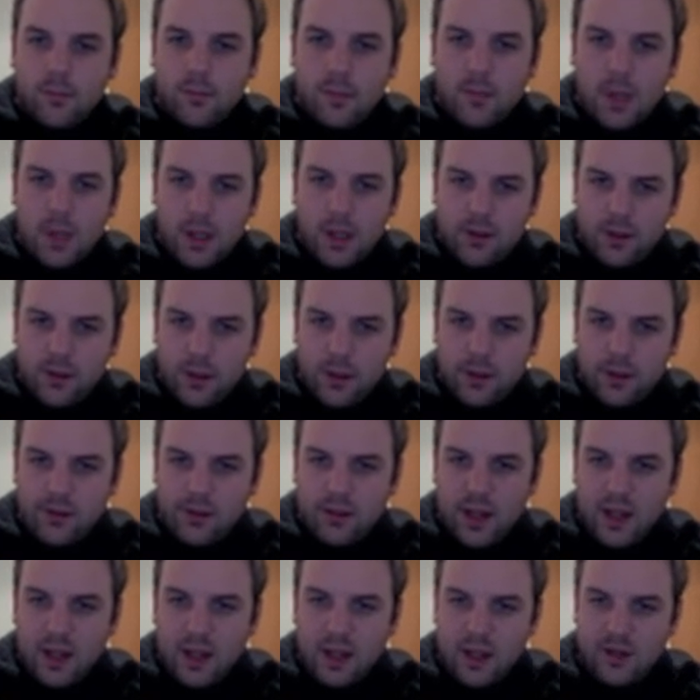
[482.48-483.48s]
So it's
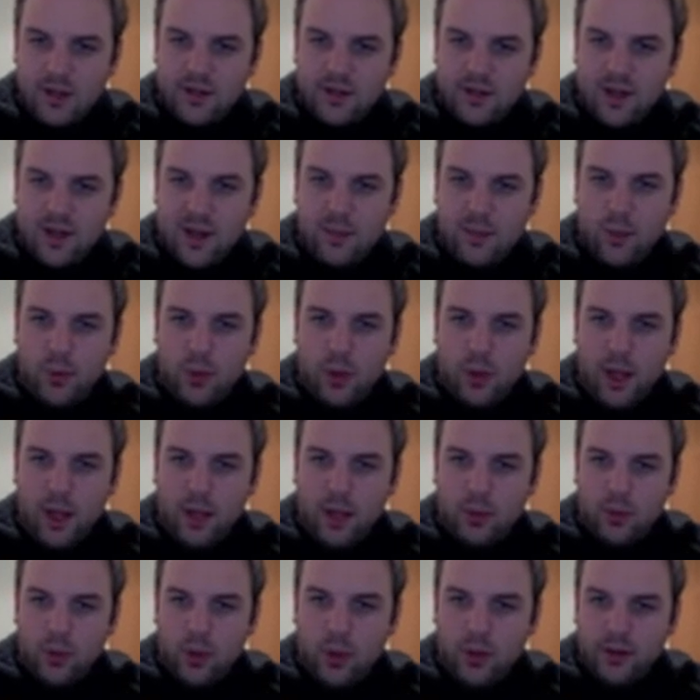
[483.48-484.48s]
taken each sample
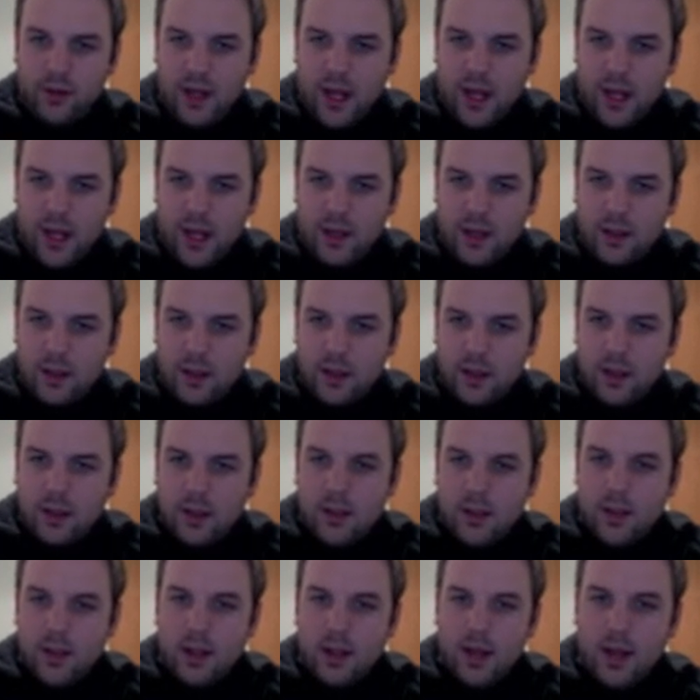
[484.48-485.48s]
and worked out
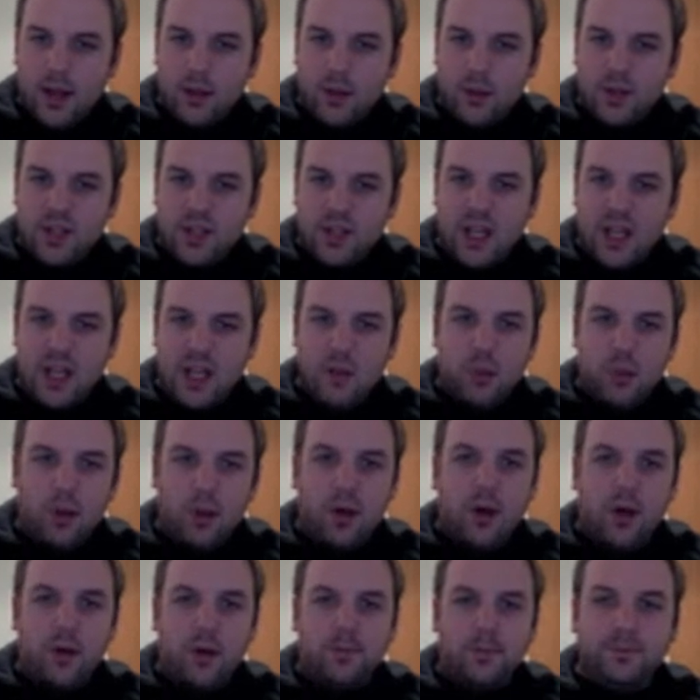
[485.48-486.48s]
which key to put it
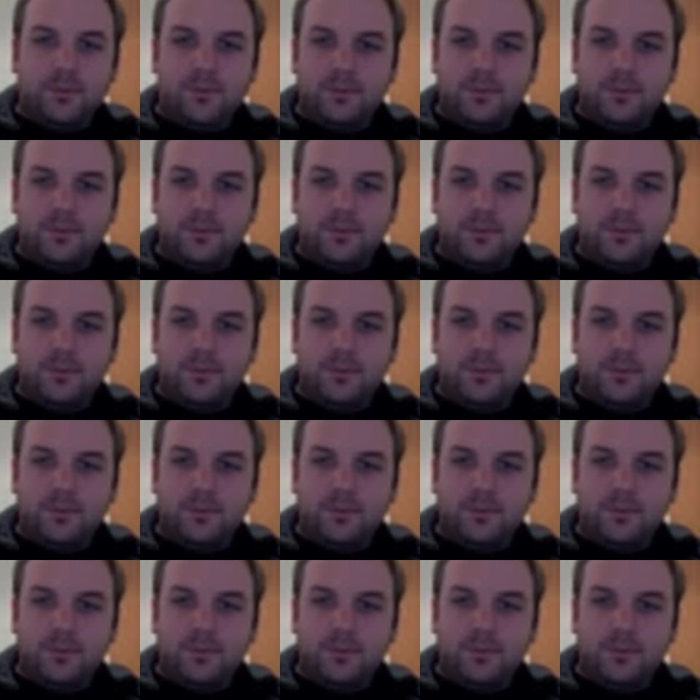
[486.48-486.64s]
on.